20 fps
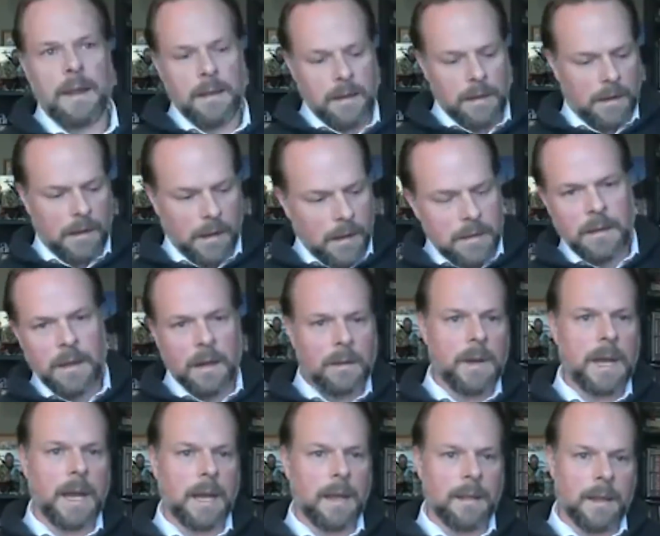And then as
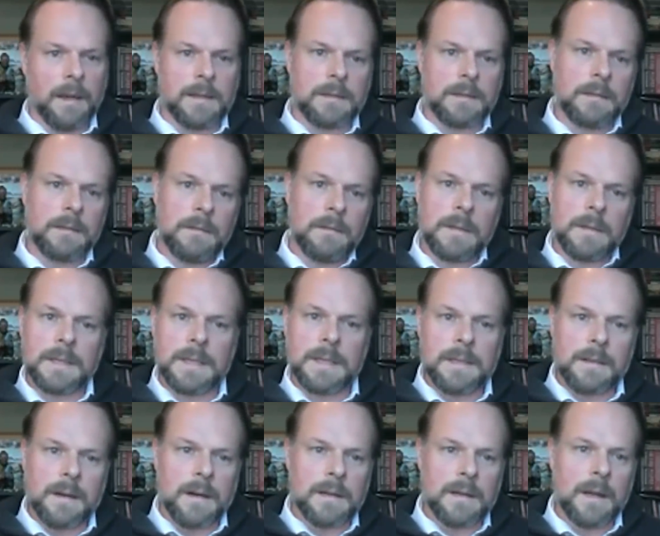soon as they started
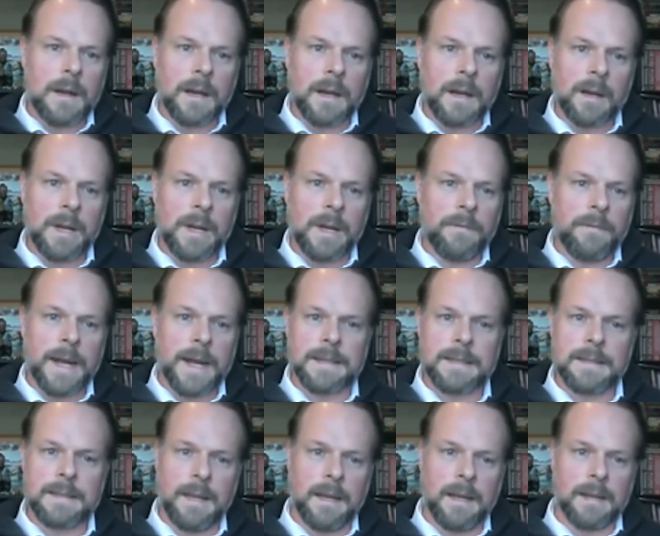talking about
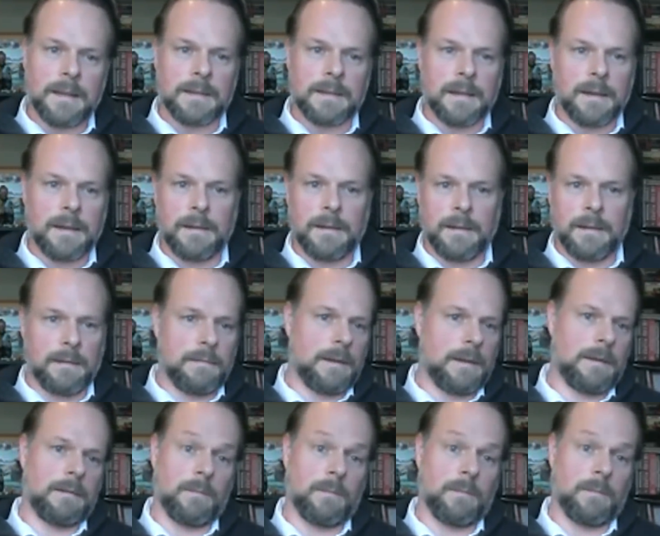vaccines and
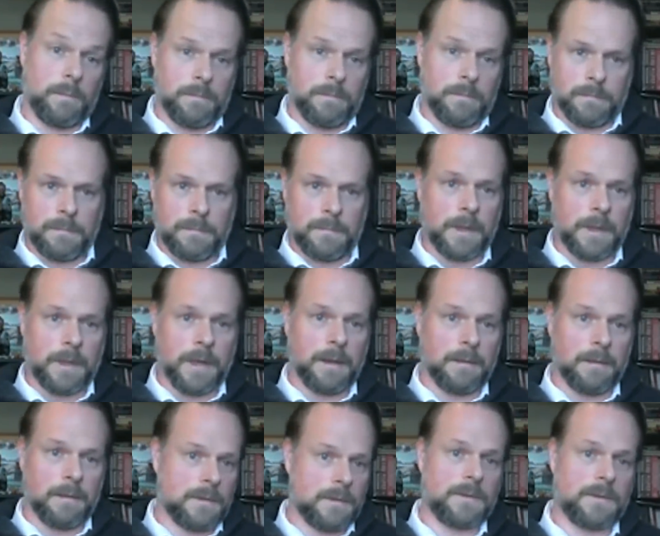like
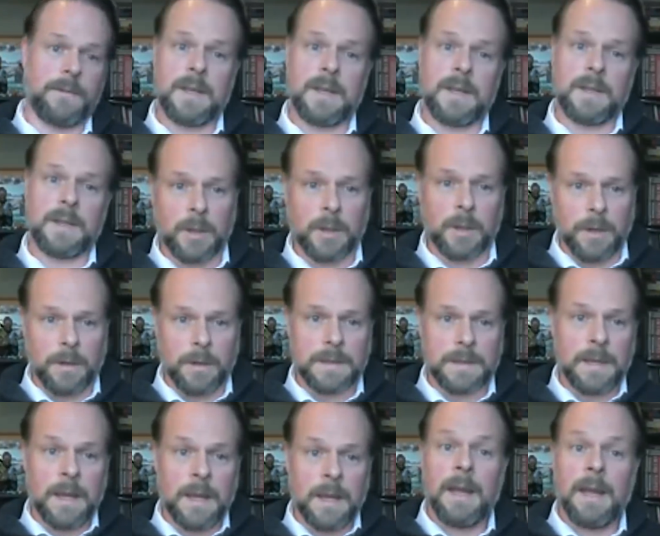just Facebook posts,
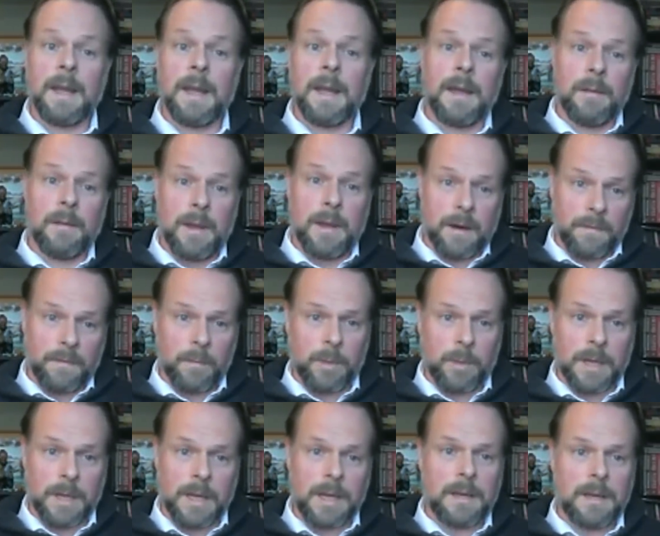
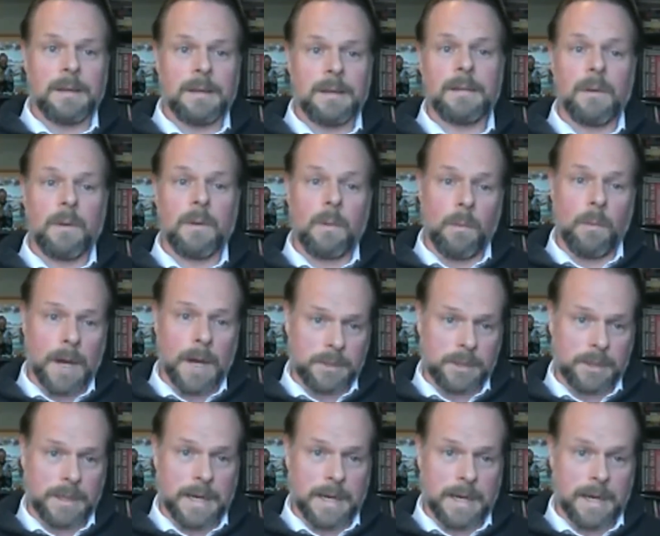everybody watch
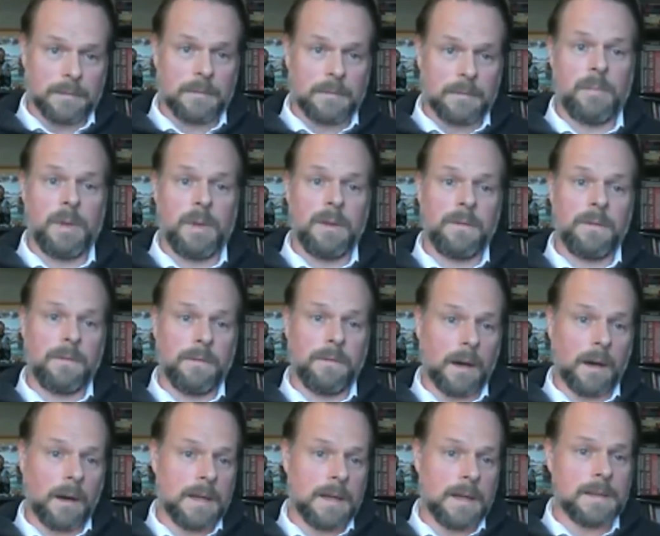out, be
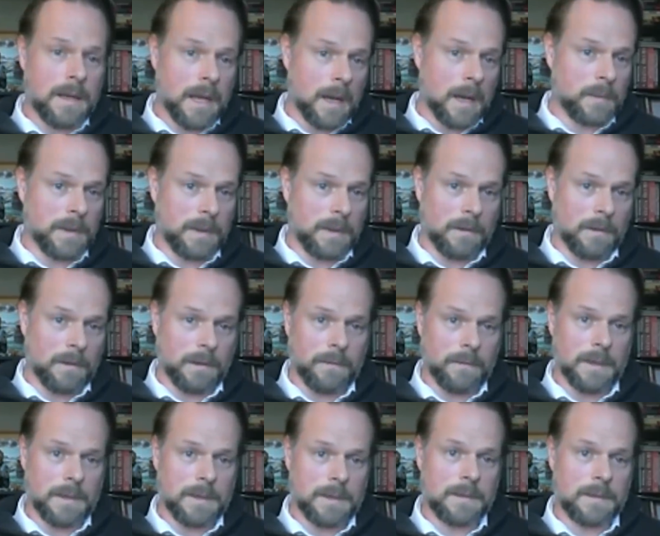very skeptical of
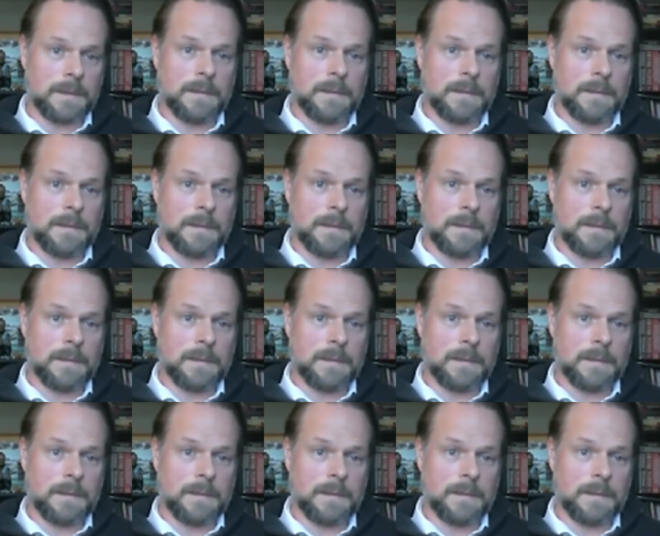this.